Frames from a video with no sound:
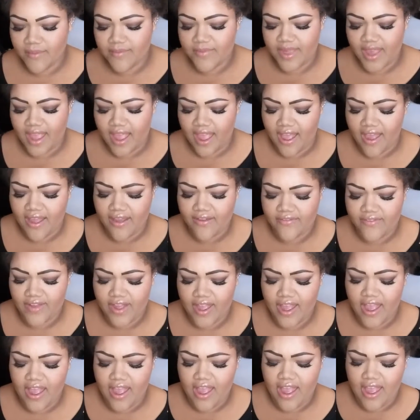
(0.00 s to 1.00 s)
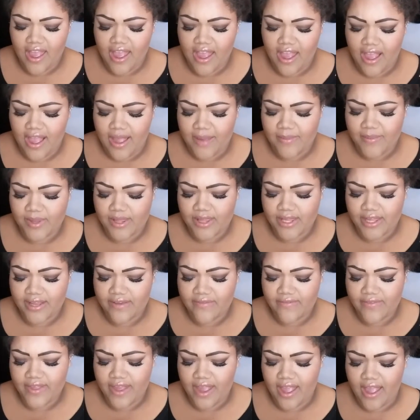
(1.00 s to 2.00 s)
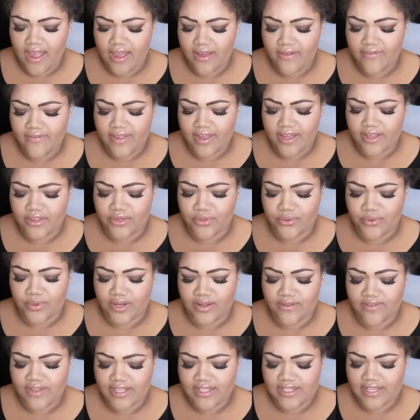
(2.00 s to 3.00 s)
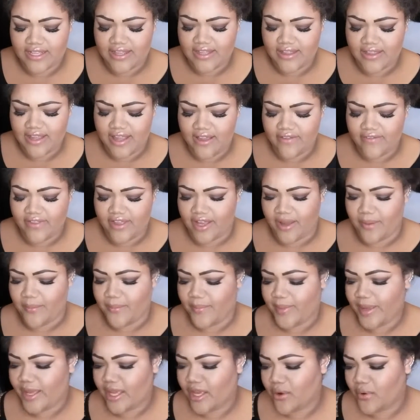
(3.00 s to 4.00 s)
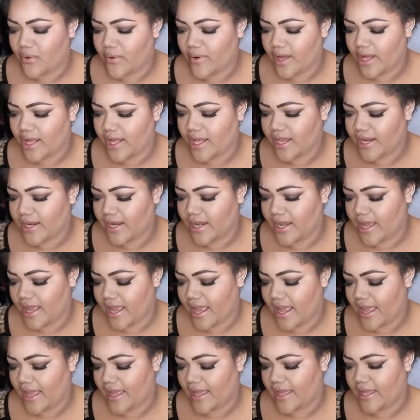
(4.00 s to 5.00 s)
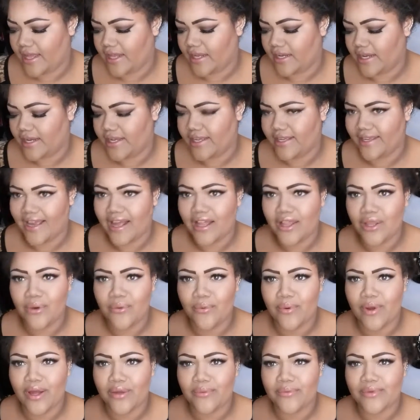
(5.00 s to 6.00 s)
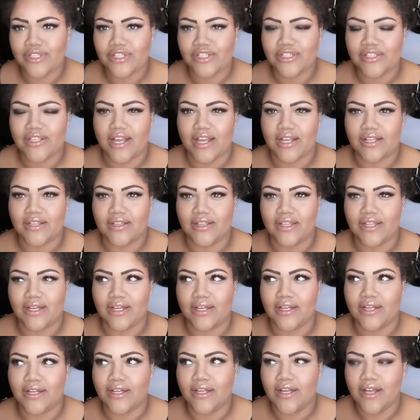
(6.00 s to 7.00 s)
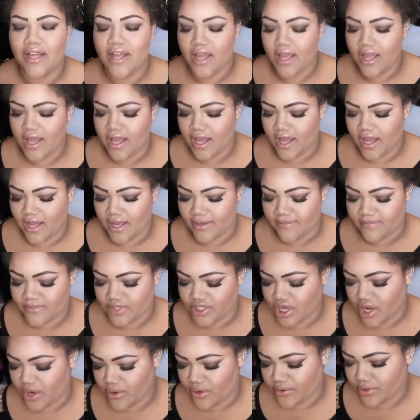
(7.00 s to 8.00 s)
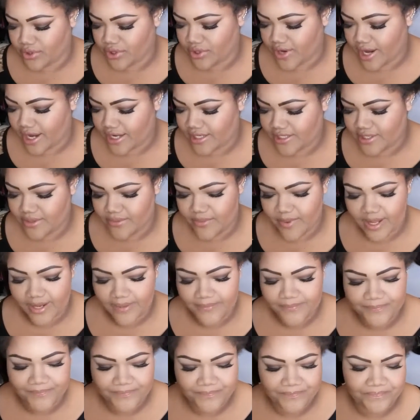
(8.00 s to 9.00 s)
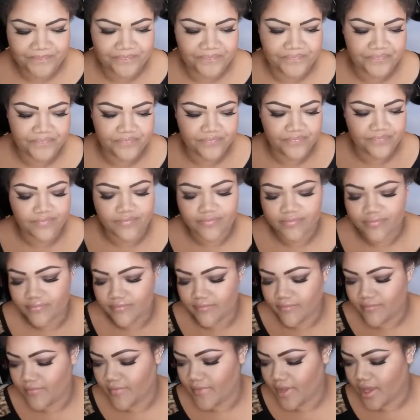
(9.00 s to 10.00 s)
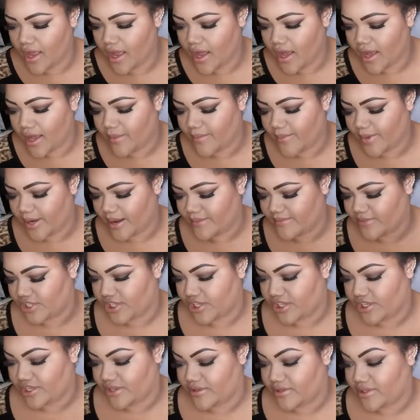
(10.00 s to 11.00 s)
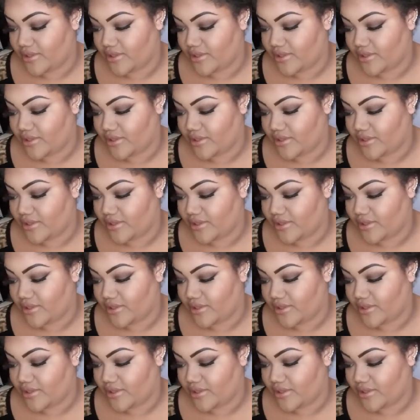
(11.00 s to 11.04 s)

They have, I believe they have like 3 of these. I think they have like a pink one and a yellow one, which is like the tone correcting one. But I'm just going